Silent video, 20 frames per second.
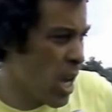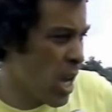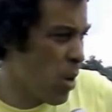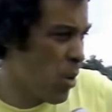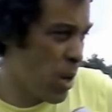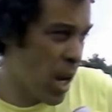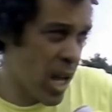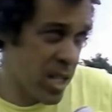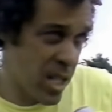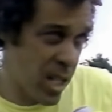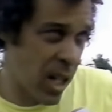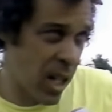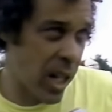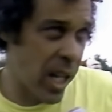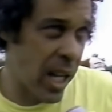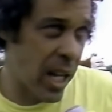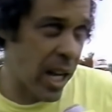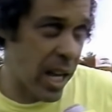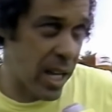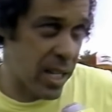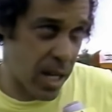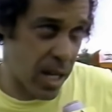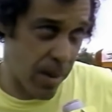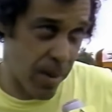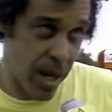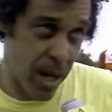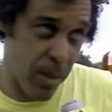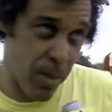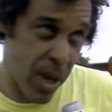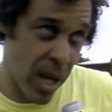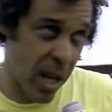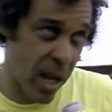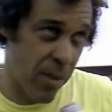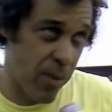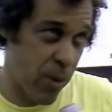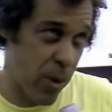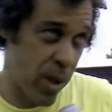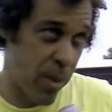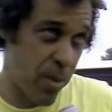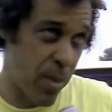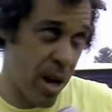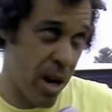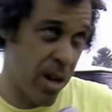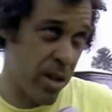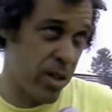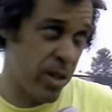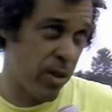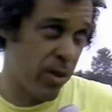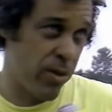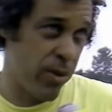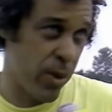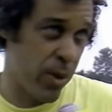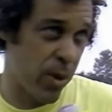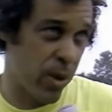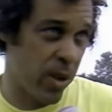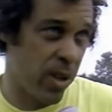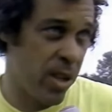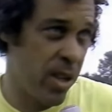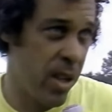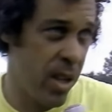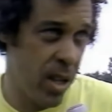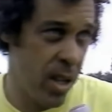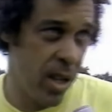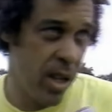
Yeah, well, I was a little late last time. I had to make up for it. Myers, Meyer's no fool.